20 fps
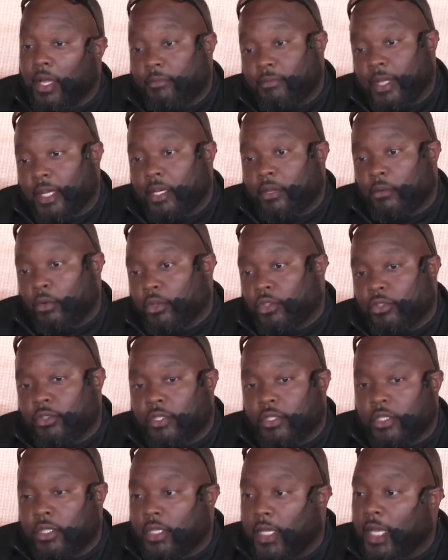going to use any
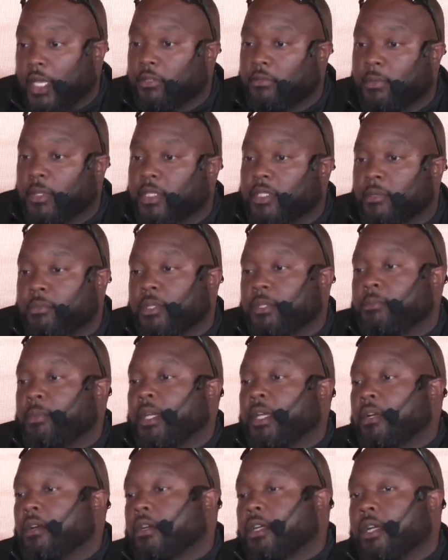names, but some of these
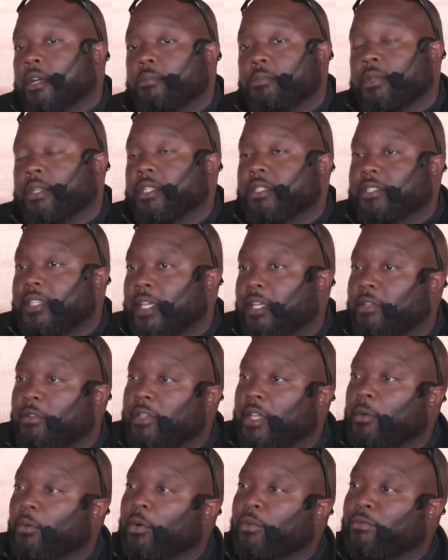bigger companies, they
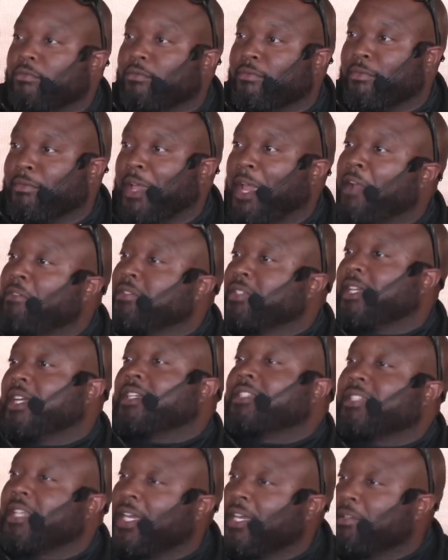won't advertise
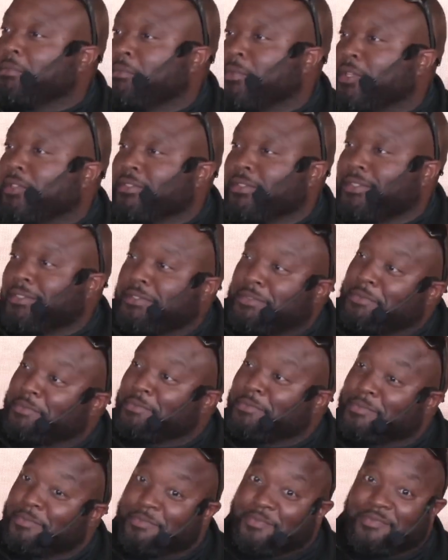that. They'll just
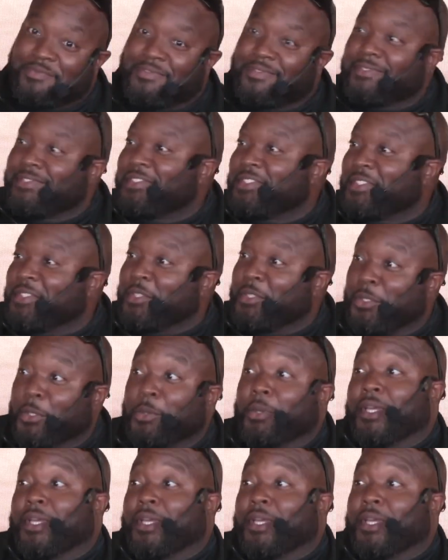do it.